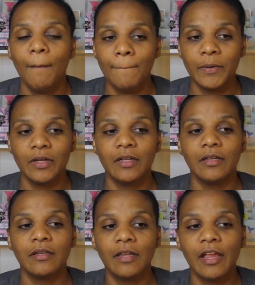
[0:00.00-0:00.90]

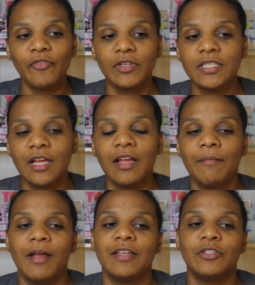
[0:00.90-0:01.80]
but every
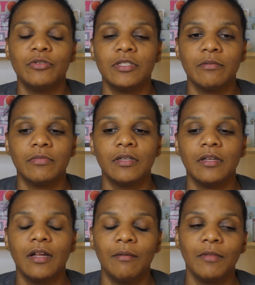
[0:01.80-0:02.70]
time I do
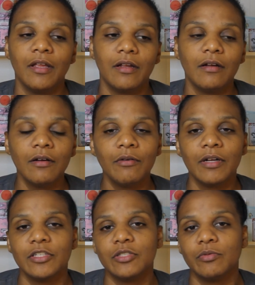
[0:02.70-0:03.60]
something, I'm like, oh,
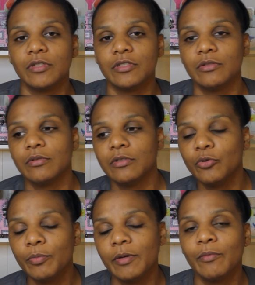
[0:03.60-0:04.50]
I just want to do a
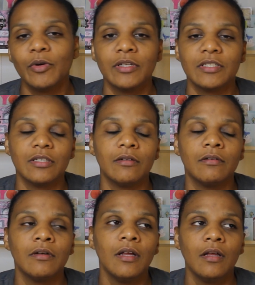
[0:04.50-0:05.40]
little bit more.
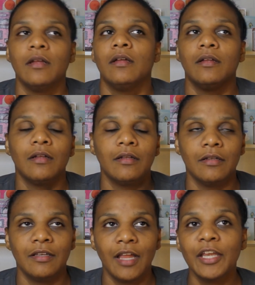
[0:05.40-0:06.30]
So
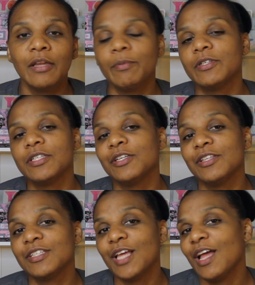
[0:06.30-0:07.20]
90%
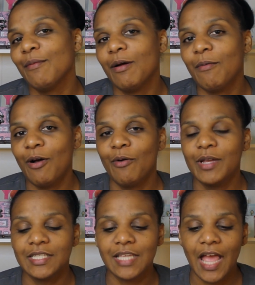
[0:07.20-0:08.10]
of the time I'm
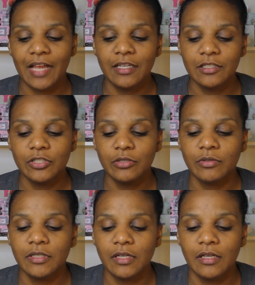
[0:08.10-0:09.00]
always adding to
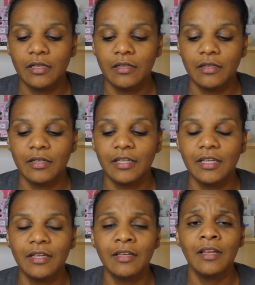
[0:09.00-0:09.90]
it and
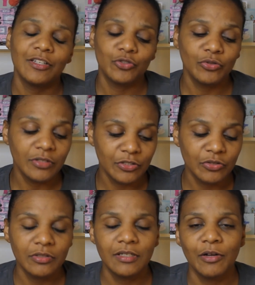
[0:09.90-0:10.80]
again I truly
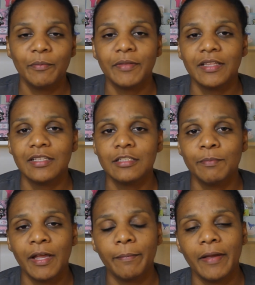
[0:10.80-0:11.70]
truly hope that these
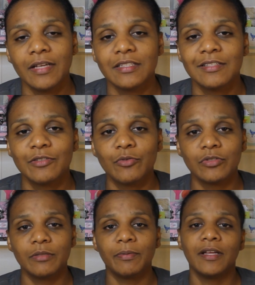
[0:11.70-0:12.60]
backpacks and school
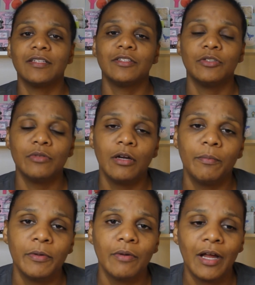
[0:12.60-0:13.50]
supplies do
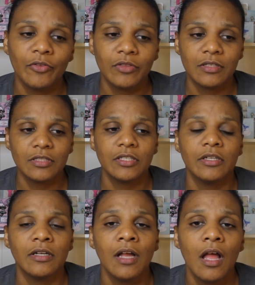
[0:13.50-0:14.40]
help you out this
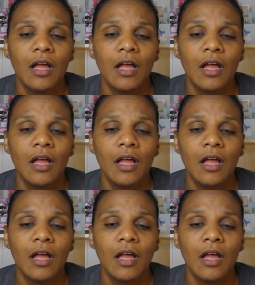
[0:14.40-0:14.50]
year